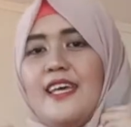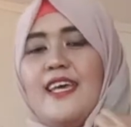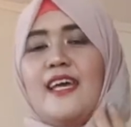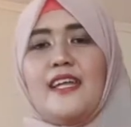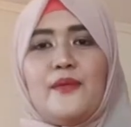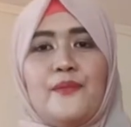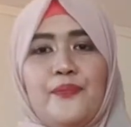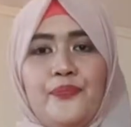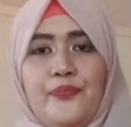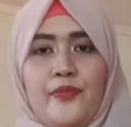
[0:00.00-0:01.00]
And
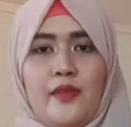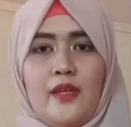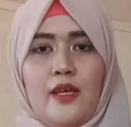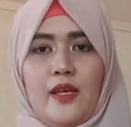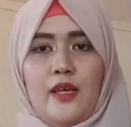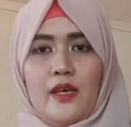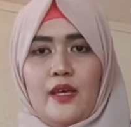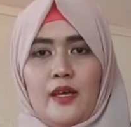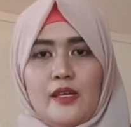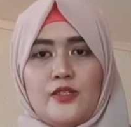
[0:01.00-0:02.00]

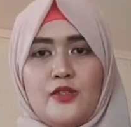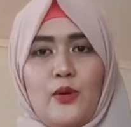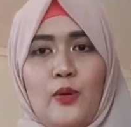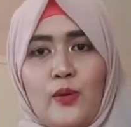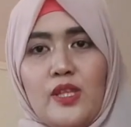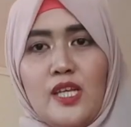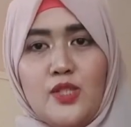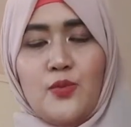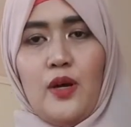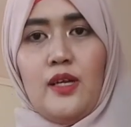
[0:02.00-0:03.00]
so
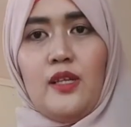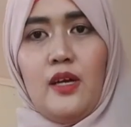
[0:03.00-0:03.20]
this one,